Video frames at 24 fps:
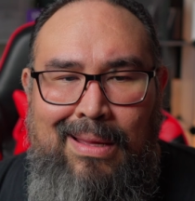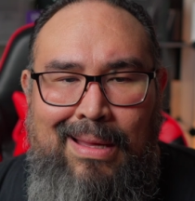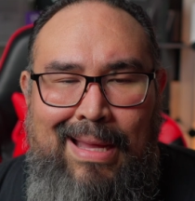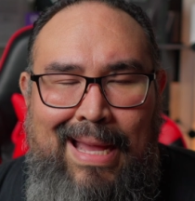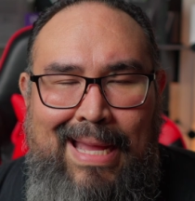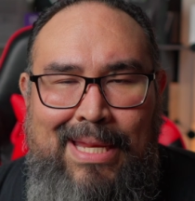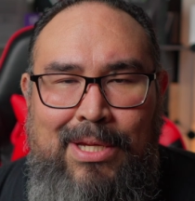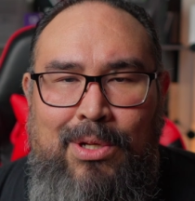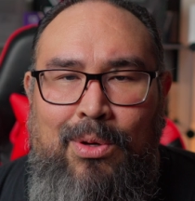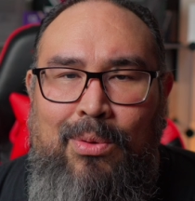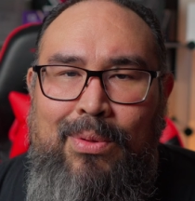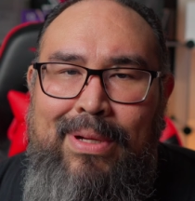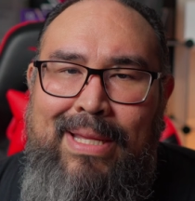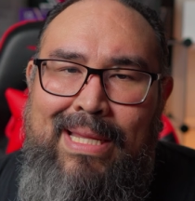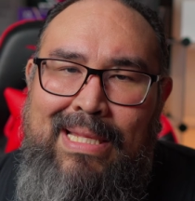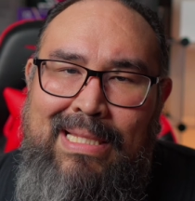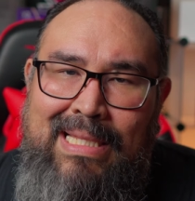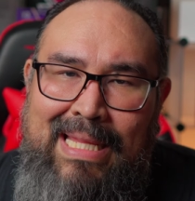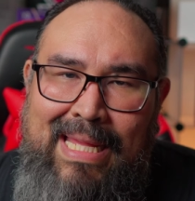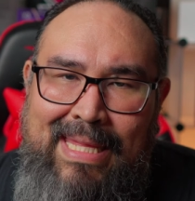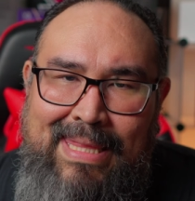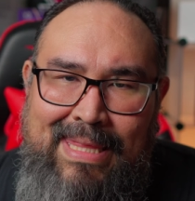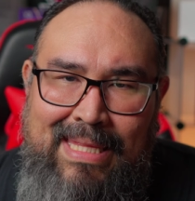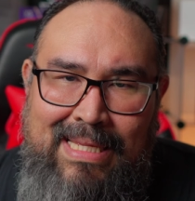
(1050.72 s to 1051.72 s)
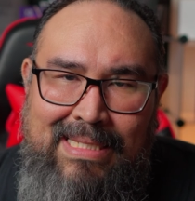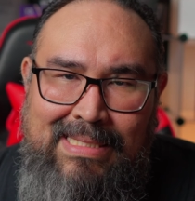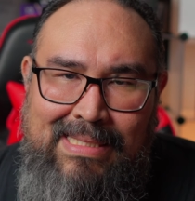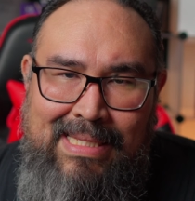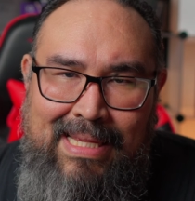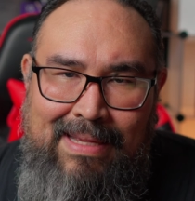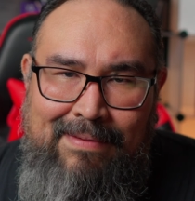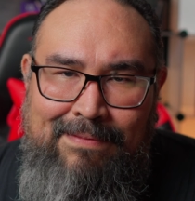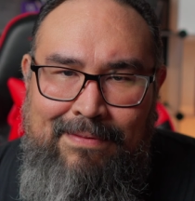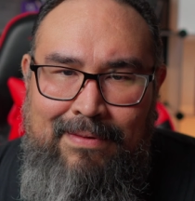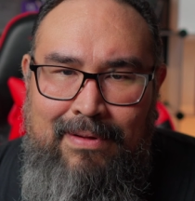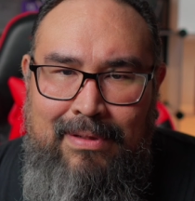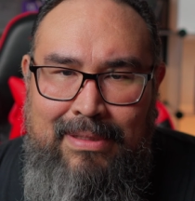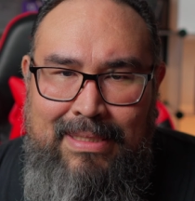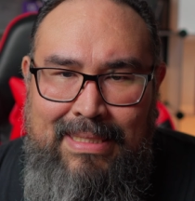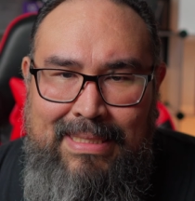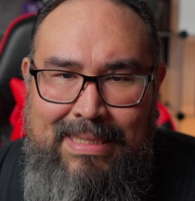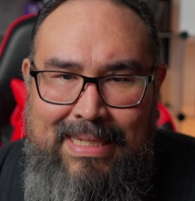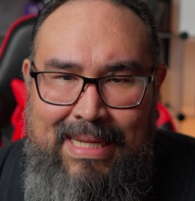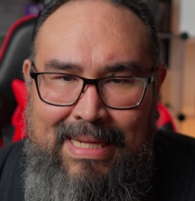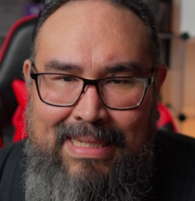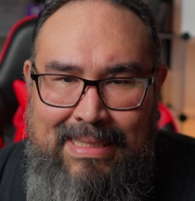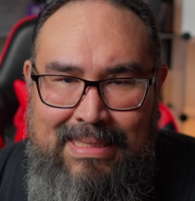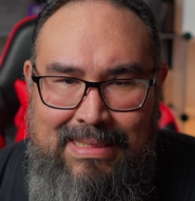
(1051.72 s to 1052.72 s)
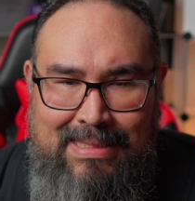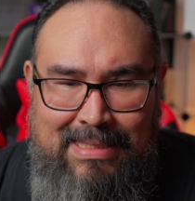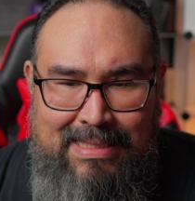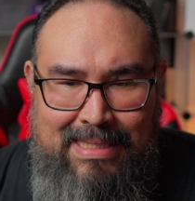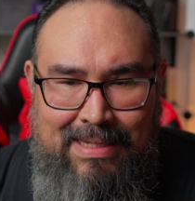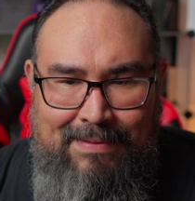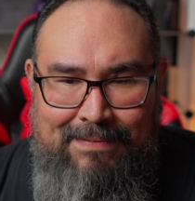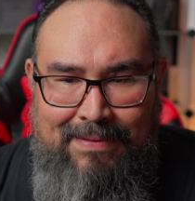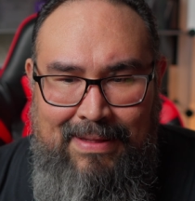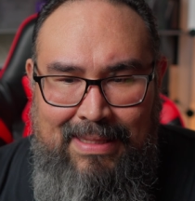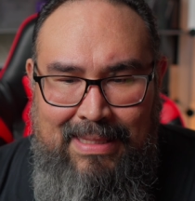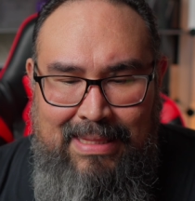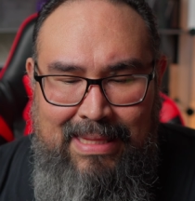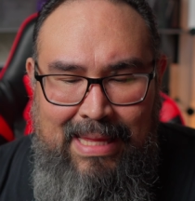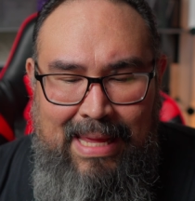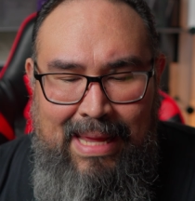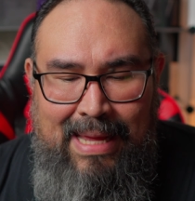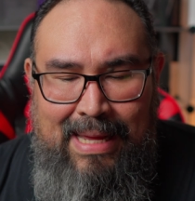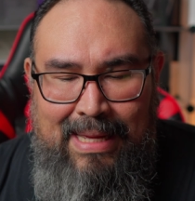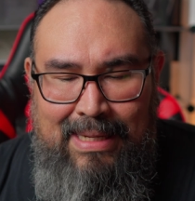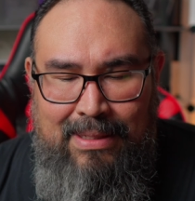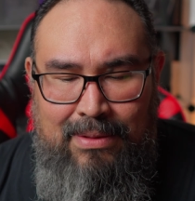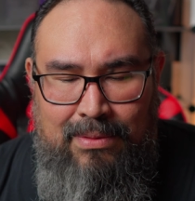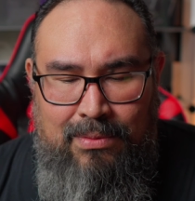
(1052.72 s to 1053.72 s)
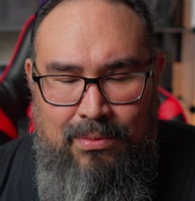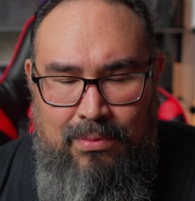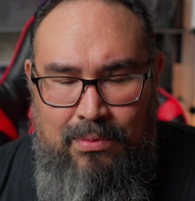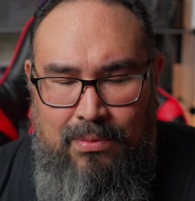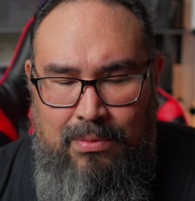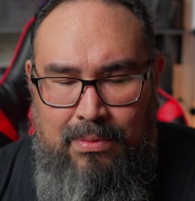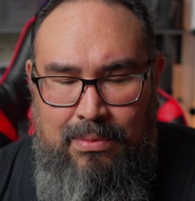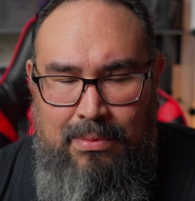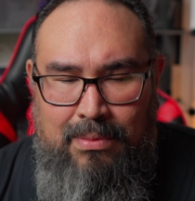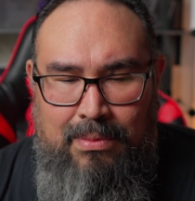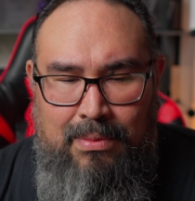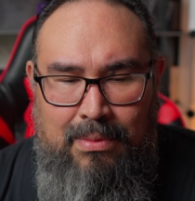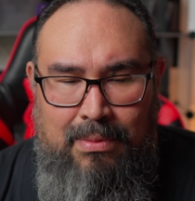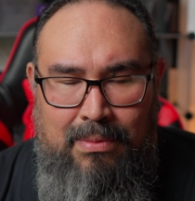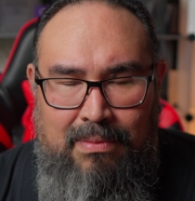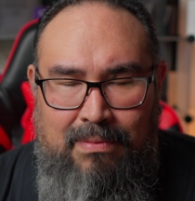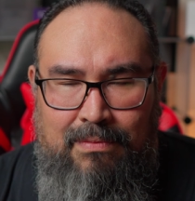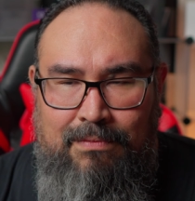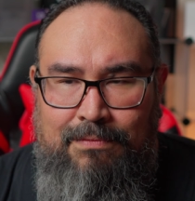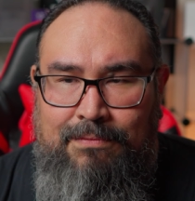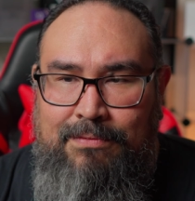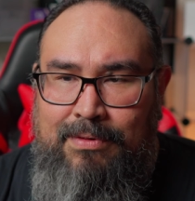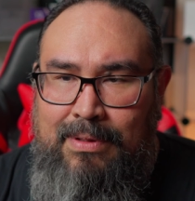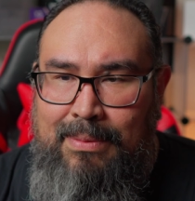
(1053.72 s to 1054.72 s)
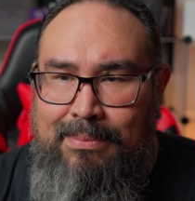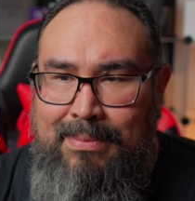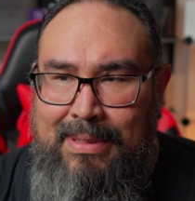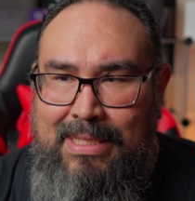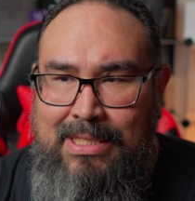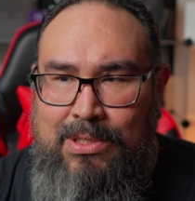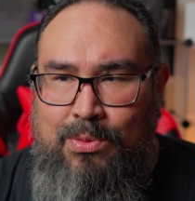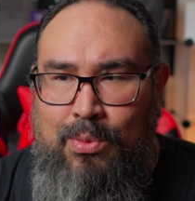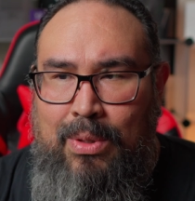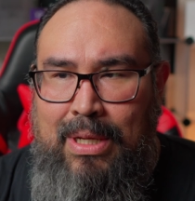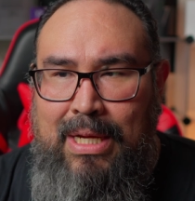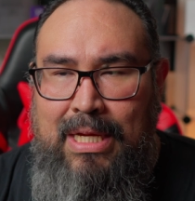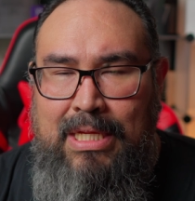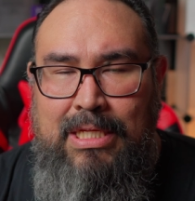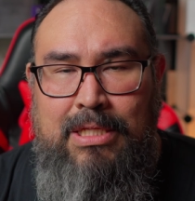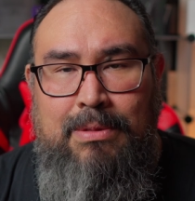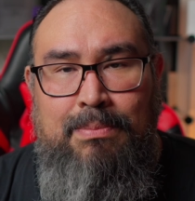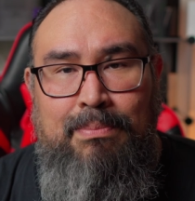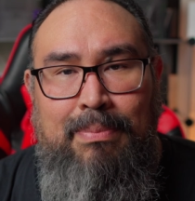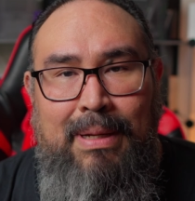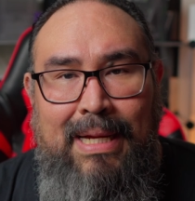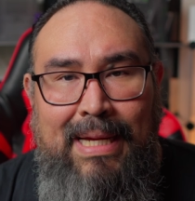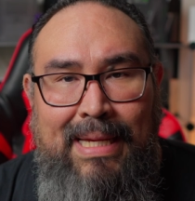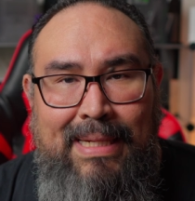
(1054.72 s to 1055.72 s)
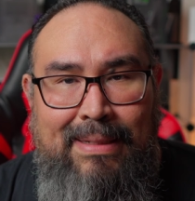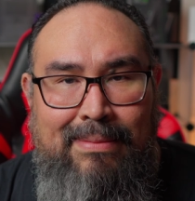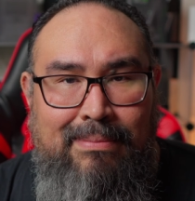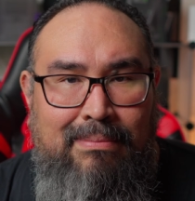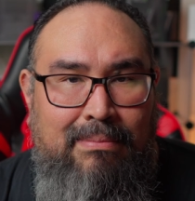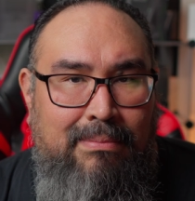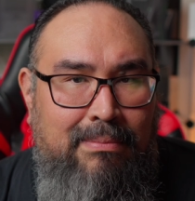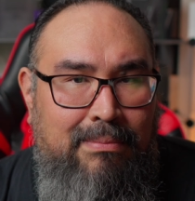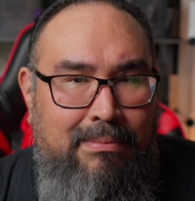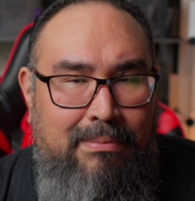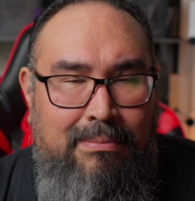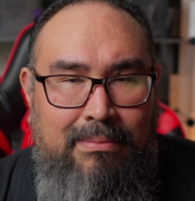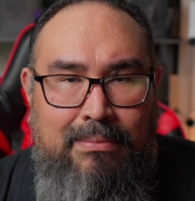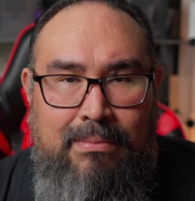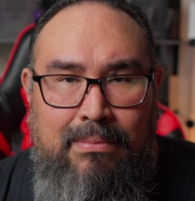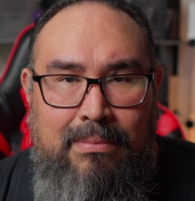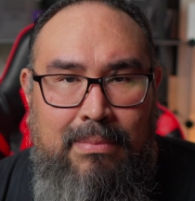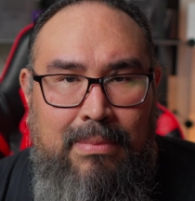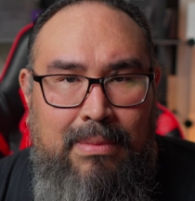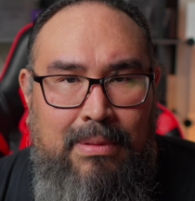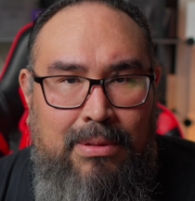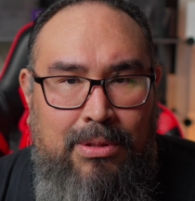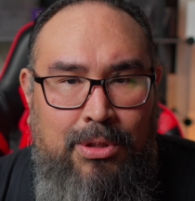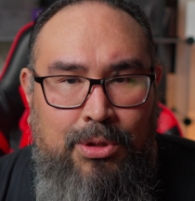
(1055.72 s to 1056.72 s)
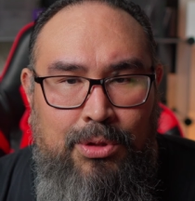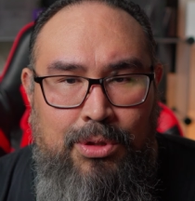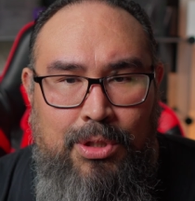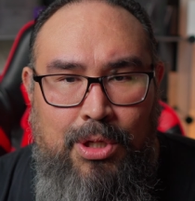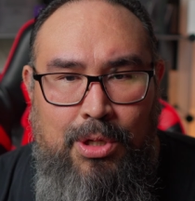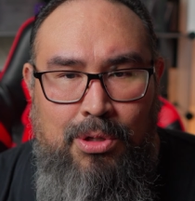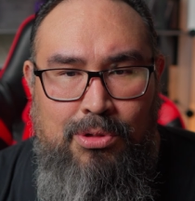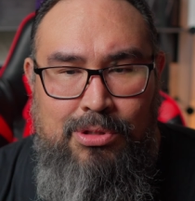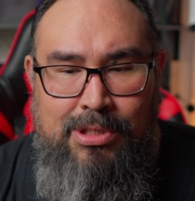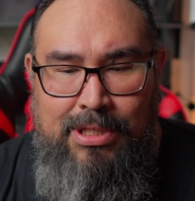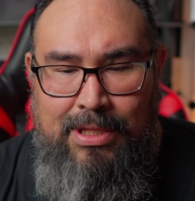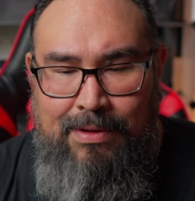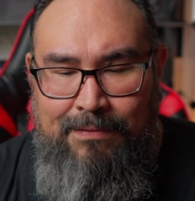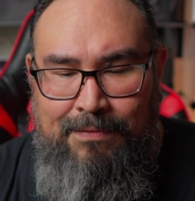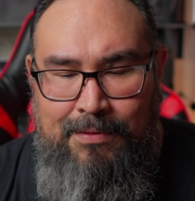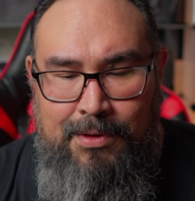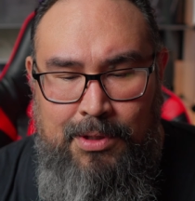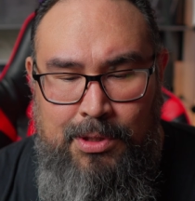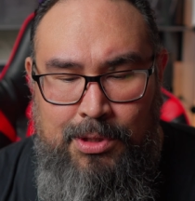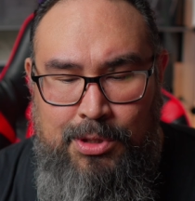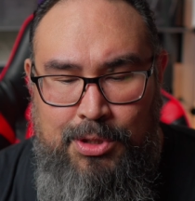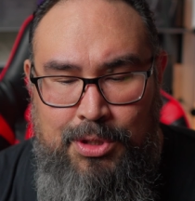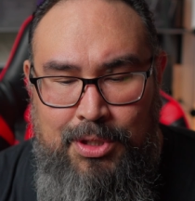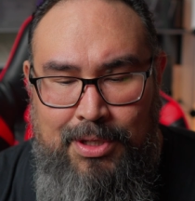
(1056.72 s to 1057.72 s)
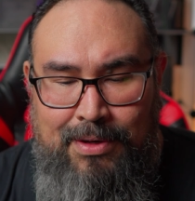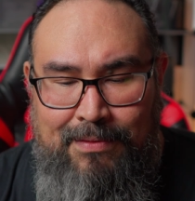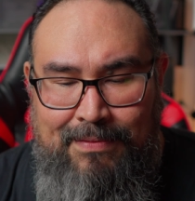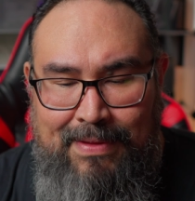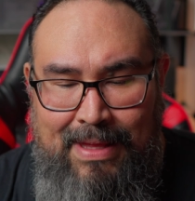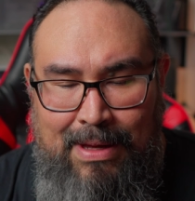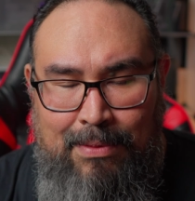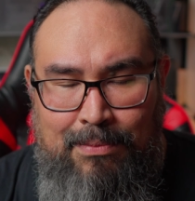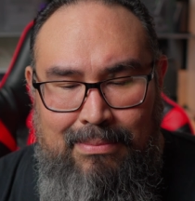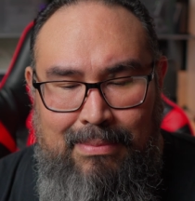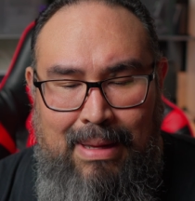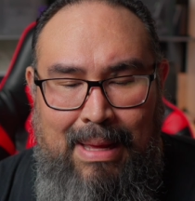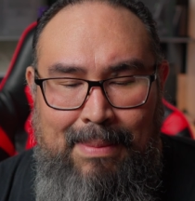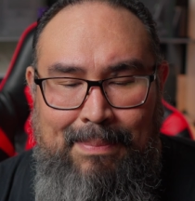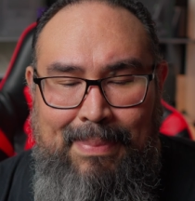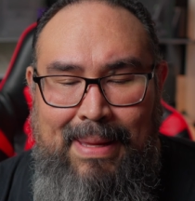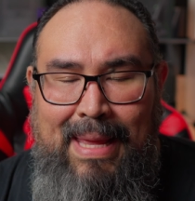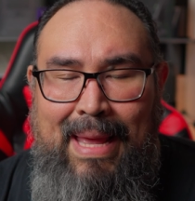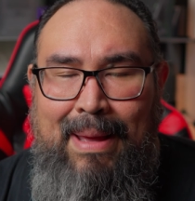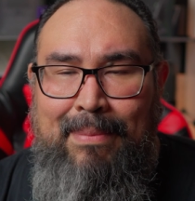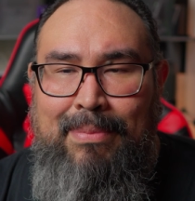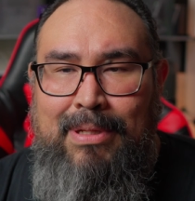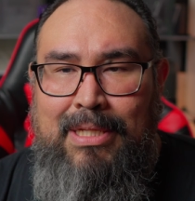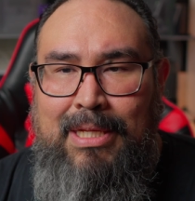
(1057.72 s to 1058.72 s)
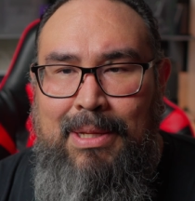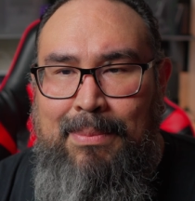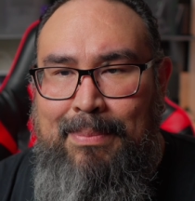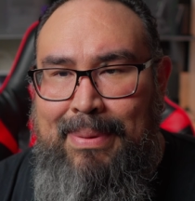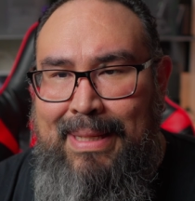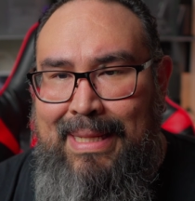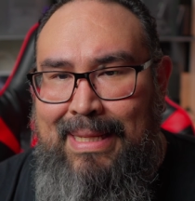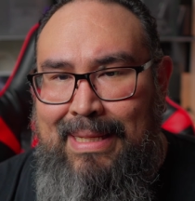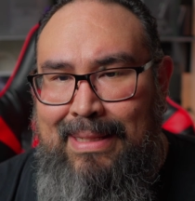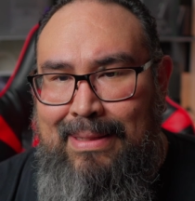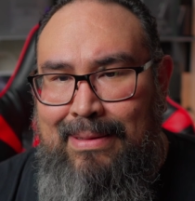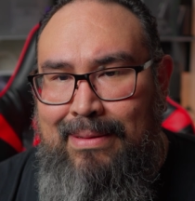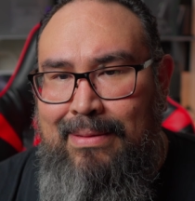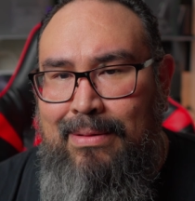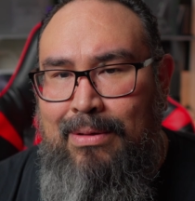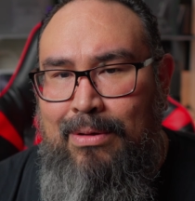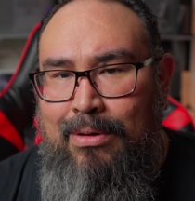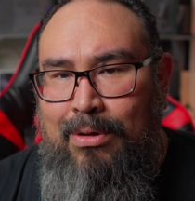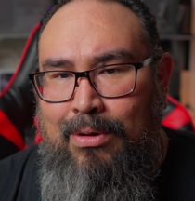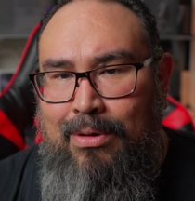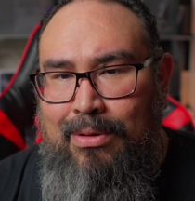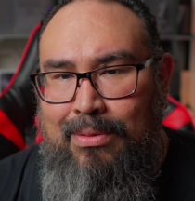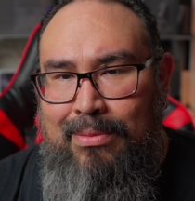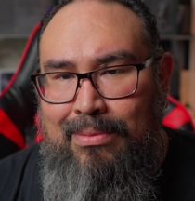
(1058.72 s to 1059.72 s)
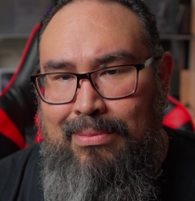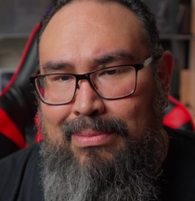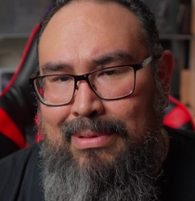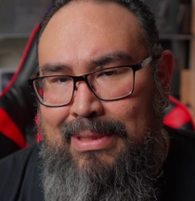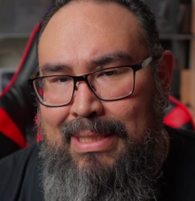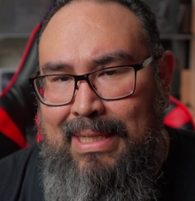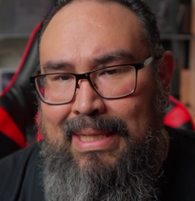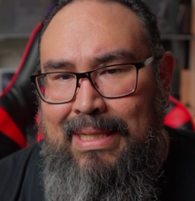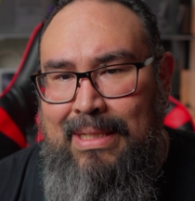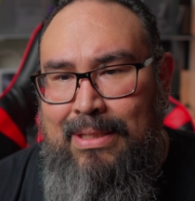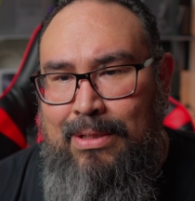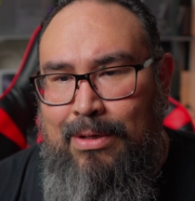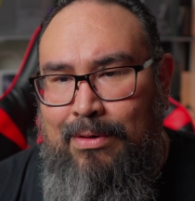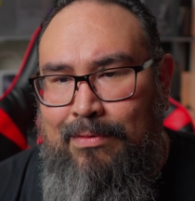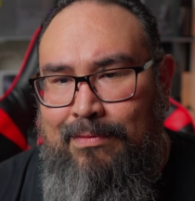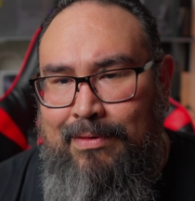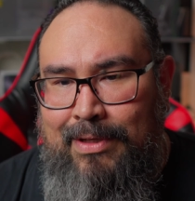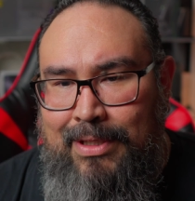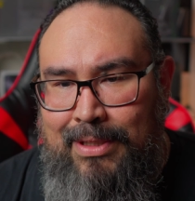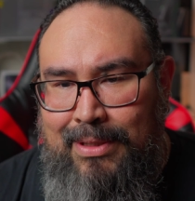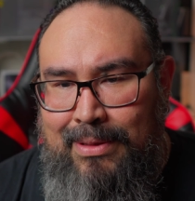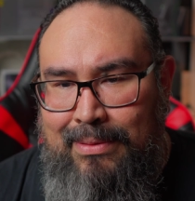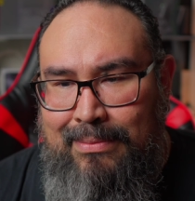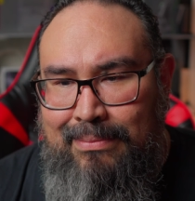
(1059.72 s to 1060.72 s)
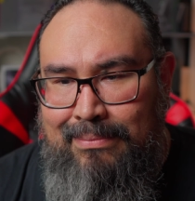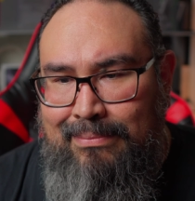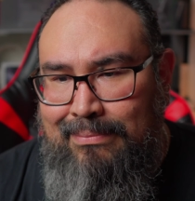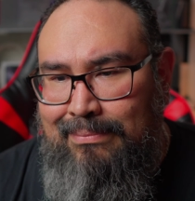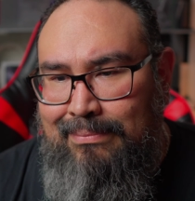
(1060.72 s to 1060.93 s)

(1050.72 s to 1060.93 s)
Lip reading: I don't get like things like fall detect and stuff like that from this watch, but who knows in the future if that might be able to be done over